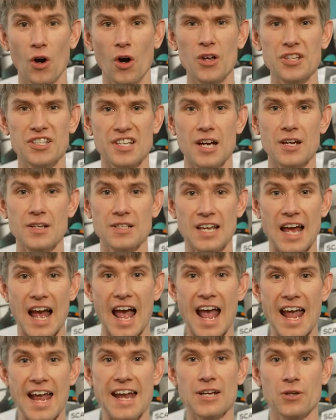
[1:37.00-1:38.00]
Also, to
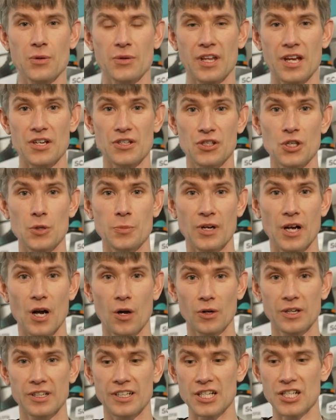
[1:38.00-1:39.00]
aid with those super
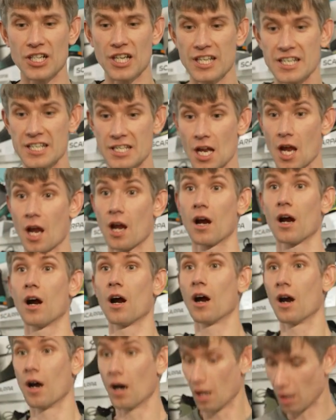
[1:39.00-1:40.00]
cold conditions,
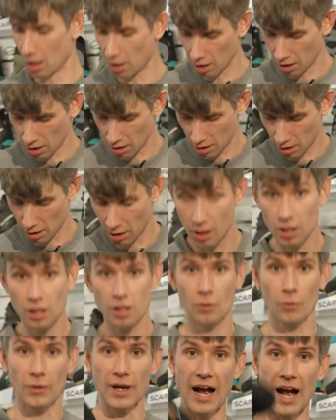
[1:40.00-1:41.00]

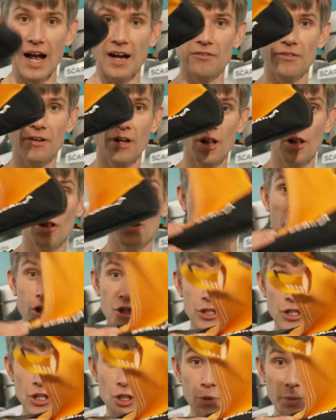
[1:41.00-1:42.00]
we have the
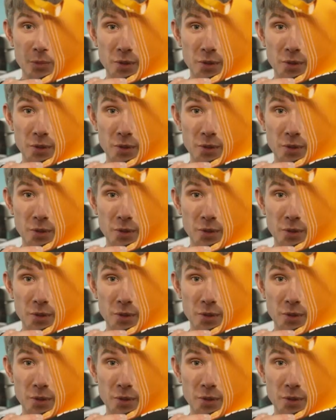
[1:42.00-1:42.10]
new